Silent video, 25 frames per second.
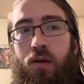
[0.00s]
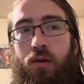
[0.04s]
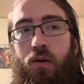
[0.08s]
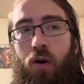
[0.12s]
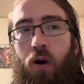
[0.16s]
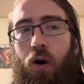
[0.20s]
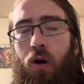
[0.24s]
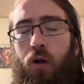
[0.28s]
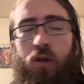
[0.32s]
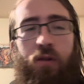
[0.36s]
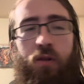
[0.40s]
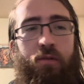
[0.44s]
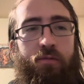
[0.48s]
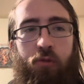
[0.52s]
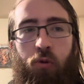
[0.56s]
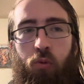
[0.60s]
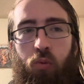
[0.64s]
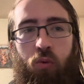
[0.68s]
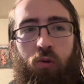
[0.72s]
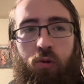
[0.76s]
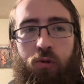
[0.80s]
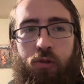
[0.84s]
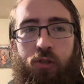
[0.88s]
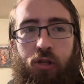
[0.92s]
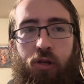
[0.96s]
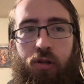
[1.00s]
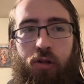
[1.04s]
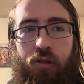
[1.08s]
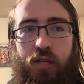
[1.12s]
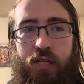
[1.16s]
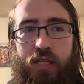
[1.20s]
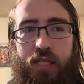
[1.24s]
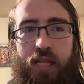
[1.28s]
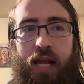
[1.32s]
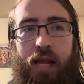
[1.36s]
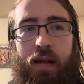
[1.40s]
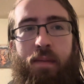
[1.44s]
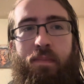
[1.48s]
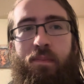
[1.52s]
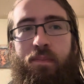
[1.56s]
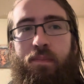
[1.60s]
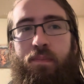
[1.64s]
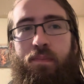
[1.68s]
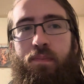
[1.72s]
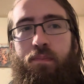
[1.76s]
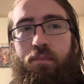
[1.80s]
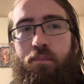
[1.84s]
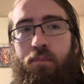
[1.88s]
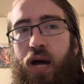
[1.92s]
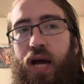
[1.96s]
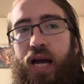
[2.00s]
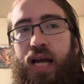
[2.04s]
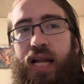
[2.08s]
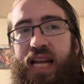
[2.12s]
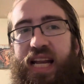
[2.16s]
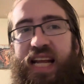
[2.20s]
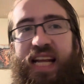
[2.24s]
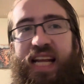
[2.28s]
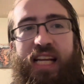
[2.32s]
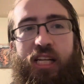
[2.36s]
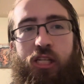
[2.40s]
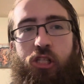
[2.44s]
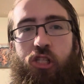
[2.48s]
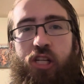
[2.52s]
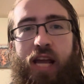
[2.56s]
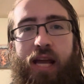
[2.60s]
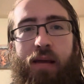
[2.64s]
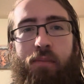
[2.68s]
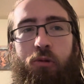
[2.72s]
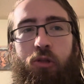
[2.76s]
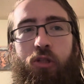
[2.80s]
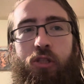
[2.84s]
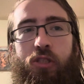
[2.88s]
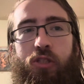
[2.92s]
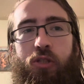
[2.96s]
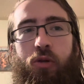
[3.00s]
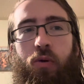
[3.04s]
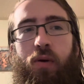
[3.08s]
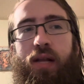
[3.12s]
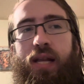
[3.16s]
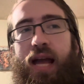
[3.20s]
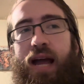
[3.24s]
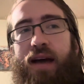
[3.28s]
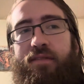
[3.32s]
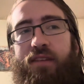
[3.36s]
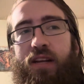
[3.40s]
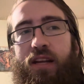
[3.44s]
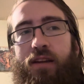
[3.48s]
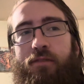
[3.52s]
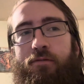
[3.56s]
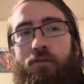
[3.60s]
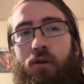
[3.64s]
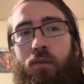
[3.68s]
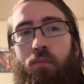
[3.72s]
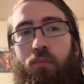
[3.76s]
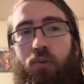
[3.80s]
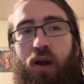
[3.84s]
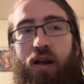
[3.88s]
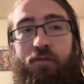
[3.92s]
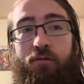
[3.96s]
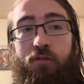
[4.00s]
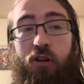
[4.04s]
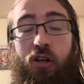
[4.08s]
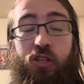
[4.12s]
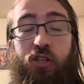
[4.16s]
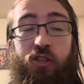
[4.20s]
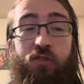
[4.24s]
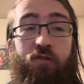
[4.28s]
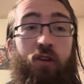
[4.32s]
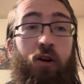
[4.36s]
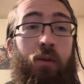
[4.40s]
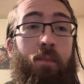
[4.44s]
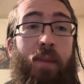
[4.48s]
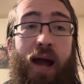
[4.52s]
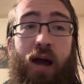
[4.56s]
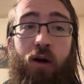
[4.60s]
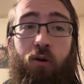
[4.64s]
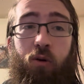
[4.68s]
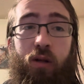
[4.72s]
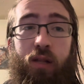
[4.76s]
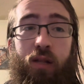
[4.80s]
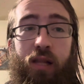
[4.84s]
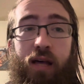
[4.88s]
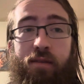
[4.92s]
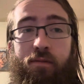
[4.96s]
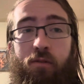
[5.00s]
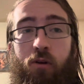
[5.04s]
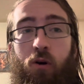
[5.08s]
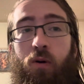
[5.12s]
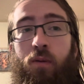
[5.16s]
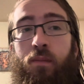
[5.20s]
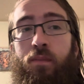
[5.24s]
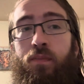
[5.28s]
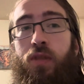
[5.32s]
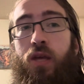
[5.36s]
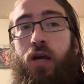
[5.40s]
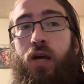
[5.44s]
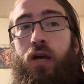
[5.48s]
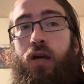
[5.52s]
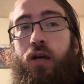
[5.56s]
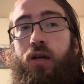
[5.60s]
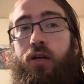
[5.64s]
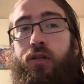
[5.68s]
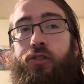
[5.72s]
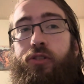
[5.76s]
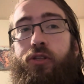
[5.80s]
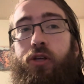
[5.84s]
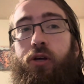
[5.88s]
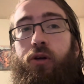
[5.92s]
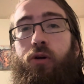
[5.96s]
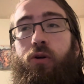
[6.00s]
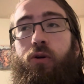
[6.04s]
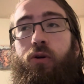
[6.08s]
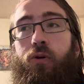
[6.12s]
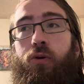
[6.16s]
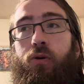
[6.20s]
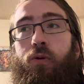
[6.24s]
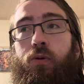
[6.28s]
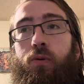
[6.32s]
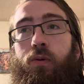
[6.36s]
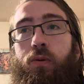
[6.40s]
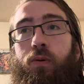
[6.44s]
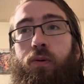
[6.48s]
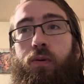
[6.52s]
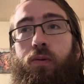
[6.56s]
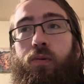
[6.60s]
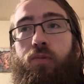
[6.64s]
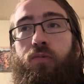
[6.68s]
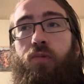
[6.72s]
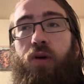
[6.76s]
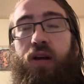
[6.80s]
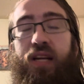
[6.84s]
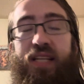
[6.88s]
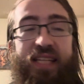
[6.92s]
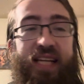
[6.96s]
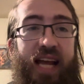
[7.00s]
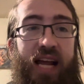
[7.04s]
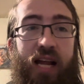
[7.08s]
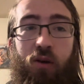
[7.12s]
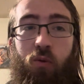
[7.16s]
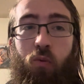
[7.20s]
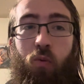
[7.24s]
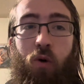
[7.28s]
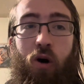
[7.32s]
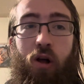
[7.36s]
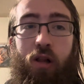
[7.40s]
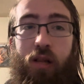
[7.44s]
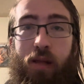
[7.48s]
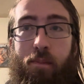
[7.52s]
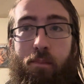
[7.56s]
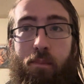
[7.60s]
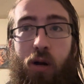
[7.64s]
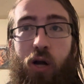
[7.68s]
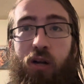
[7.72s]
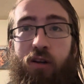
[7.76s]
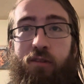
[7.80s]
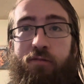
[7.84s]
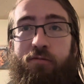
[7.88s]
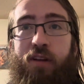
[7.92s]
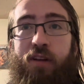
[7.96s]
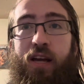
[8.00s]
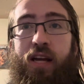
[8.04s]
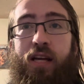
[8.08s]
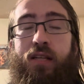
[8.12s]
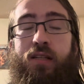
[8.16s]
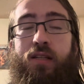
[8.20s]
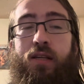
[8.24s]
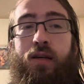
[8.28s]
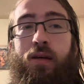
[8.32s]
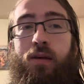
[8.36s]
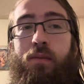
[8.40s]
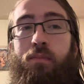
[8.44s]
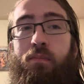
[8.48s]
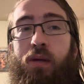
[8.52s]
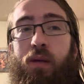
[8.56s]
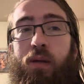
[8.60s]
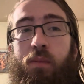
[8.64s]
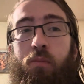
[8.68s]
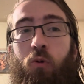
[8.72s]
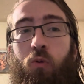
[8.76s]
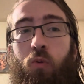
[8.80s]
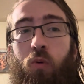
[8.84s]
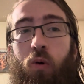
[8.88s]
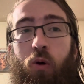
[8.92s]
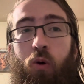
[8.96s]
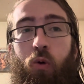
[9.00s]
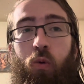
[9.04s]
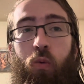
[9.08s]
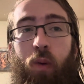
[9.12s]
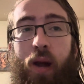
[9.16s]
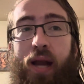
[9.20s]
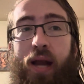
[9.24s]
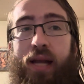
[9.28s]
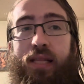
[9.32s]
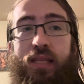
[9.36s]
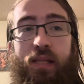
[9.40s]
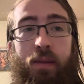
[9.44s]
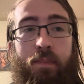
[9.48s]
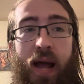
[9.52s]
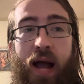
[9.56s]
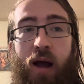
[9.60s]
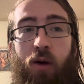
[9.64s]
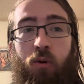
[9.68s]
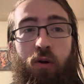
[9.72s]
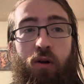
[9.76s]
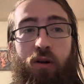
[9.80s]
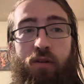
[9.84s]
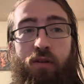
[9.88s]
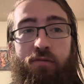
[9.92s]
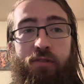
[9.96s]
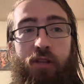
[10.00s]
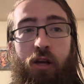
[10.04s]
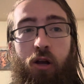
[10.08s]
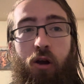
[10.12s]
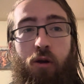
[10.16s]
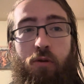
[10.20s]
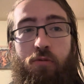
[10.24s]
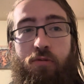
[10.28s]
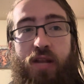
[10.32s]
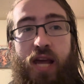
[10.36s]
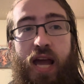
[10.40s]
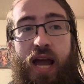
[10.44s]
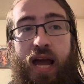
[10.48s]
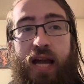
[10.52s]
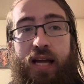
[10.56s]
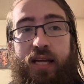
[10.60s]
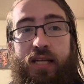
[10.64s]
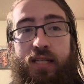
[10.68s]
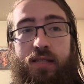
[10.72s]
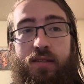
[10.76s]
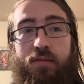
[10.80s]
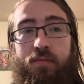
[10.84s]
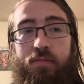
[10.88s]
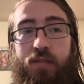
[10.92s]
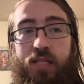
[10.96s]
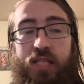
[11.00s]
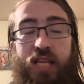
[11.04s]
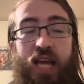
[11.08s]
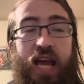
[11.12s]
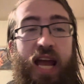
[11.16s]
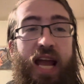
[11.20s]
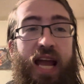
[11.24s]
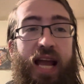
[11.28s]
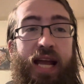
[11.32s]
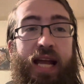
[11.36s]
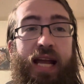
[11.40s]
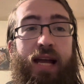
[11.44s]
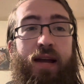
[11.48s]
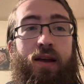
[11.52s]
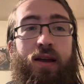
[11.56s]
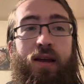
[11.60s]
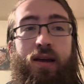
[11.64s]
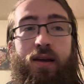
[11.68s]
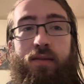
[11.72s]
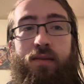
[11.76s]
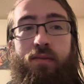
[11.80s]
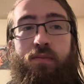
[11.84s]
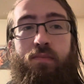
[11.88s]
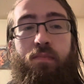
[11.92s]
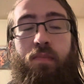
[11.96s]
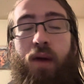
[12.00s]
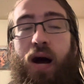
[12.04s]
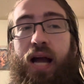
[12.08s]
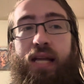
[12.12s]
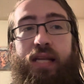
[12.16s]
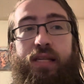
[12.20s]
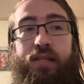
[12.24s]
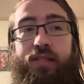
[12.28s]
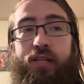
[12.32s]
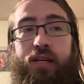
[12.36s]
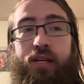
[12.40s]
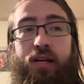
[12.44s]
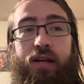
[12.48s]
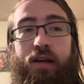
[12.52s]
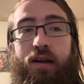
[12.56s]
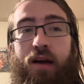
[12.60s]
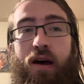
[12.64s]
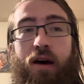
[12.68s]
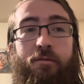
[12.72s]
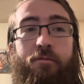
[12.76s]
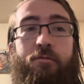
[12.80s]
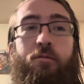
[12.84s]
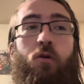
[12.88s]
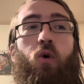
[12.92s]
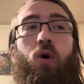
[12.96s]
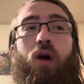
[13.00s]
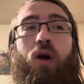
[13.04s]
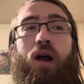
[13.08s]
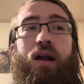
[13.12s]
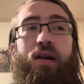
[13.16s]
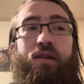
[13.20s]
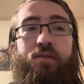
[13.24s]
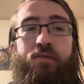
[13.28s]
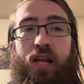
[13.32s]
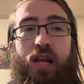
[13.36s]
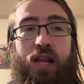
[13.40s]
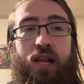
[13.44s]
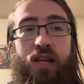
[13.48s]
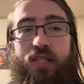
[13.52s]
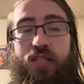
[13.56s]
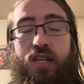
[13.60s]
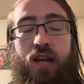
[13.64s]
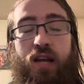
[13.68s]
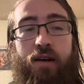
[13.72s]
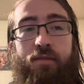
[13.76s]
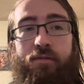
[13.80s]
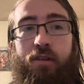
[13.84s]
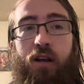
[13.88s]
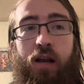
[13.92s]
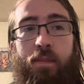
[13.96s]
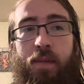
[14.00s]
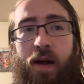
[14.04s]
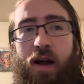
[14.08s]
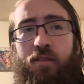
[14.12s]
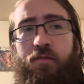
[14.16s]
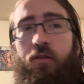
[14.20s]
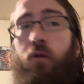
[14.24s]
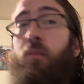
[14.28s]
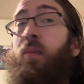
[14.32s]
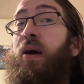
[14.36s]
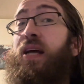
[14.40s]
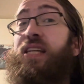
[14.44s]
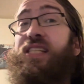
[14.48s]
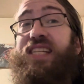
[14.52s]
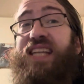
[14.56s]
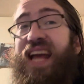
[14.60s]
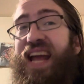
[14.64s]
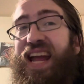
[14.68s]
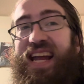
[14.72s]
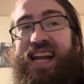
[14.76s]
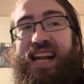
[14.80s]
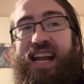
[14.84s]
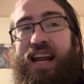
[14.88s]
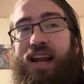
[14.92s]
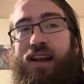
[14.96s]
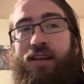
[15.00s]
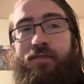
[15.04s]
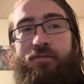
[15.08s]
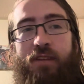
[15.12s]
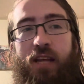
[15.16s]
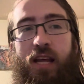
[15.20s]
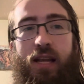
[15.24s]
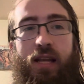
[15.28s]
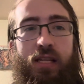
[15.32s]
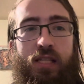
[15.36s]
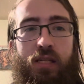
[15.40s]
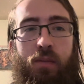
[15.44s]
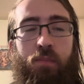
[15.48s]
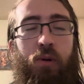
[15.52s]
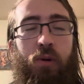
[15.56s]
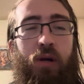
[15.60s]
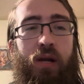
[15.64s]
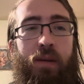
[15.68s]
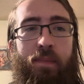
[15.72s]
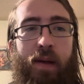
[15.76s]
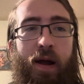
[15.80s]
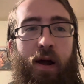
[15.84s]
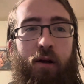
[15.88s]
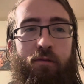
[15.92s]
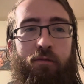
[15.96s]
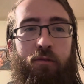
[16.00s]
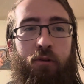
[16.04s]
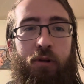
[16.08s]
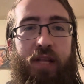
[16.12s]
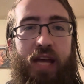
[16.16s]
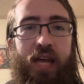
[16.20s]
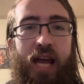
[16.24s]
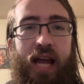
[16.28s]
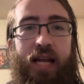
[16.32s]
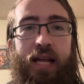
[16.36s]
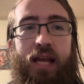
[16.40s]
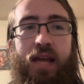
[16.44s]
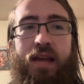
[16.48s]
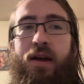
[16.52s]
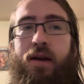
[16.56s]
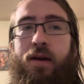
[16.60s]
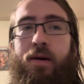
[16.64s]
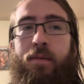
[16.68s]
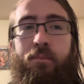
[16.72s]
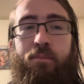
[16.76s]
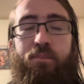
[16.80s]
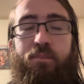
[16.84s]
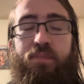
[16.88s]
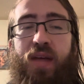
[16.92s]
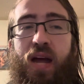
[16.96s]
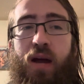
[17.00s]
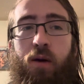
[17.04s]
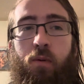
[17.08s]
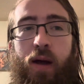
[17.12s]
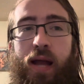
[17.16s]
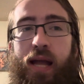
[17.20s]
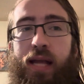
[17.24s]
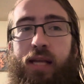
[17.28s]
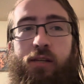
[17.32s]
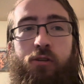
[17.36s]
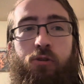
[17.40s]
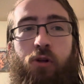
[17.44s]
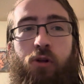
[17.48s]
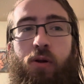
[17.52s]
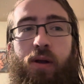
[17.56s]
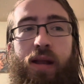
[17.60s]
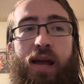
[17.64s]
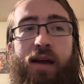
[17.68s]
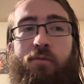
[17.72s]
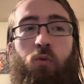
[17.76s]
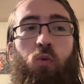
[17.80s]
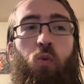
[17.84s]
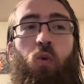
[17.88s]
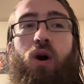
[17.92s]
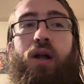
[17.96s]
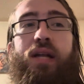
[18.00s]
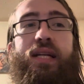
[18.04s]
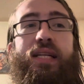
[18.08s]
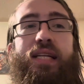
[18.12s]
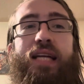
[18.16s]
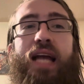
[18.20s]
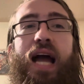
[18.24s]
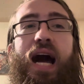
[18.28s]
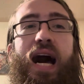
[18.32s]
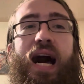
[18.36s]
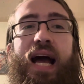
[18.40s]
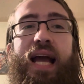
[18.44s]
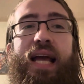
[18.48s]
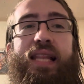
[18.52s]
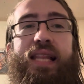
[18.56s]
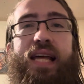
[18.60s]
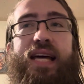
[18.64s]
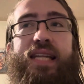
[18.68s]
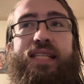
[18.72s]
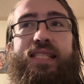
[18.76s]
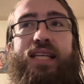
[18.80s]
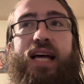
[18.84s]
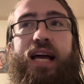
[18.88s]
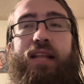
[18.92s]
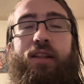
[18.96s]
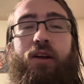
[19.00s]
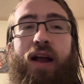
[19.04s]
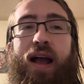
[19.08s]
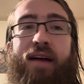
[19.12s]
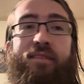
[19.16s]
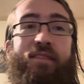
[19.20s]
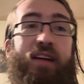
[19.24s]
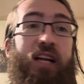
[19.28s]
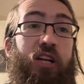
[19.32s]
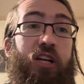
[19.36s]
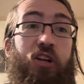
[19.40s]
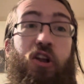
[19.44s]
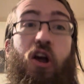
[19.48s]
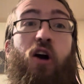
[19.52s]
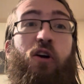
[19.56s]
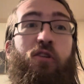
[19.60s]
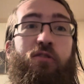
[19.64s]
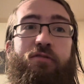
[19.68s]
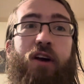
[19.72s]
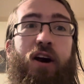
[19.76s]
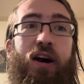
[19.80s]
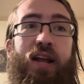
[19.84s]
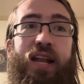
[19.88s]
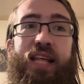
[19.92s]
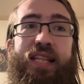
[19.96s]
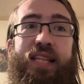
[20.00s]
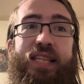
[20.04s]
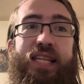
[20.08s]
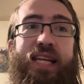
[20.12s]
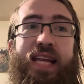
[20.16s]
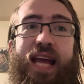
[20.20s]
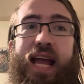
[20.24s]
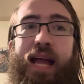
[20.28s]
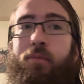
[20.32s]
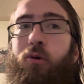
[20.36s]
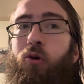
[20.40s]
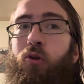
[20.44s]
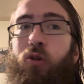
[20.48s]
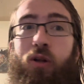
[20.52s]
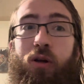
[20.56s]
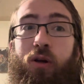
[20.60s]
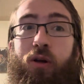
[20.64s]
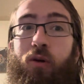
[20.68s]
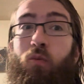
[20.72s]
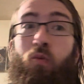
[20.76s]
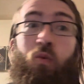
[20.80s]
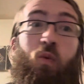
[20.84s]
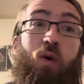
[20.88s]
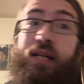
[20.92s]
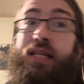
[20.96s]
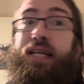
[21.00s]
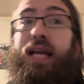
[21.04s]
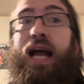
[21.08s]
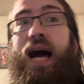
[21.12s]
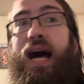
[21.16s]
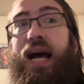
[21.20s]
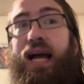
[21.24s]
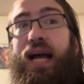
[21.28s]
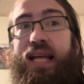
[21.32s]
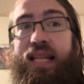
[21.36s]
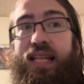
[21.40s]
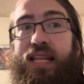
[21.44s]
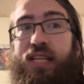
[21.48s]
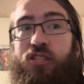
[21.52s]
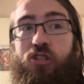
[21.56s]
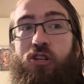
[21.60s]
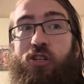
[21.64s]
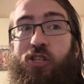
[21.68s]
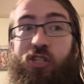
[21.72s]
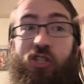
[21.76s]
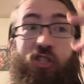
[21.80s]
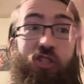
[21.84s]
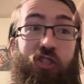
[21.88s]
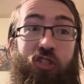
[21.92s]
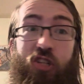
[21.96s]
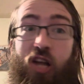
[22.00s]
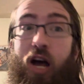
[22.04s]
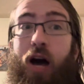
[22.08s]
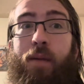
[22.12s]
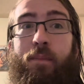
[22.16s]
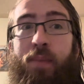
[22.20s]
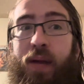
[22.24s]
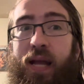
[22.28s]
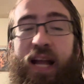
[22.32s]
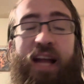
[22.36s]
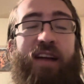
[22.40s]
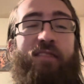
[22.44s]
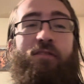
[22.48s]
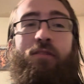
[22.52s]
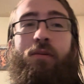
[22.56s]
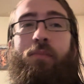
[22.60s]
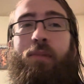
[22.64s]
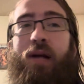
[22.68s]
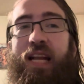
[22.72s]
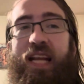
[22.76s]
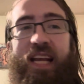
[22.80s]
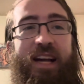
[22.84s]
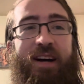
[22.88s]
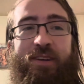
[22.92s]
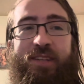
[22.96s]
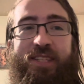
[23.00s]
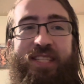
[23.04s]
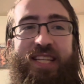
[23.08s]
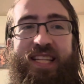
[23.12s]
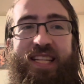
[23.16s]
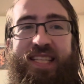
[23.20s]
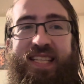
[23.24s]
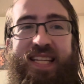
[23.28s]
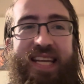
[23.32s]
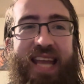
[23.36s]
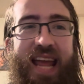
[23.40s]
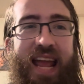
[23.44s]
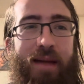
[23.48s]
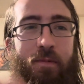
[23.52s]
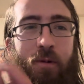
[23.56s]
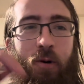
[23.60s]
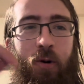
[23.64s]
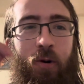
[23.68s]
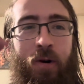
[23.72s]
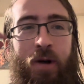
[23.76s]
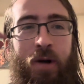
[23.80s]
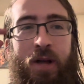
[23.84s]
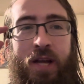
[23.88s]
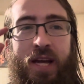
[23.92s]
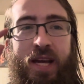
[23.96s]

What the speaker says: all of the rules are the same, but each table is going to have a different preference for power level. So, again, while imperfect, people will rate the power of their own decks. Say, mine's a 4 out of 10. It's not very powerful. Mine's an 8 out of 10. It's a pretty powerful deck. That way, you don't have one guy that's either having no fun at the table or one guy that's just stomping everybody else at the table.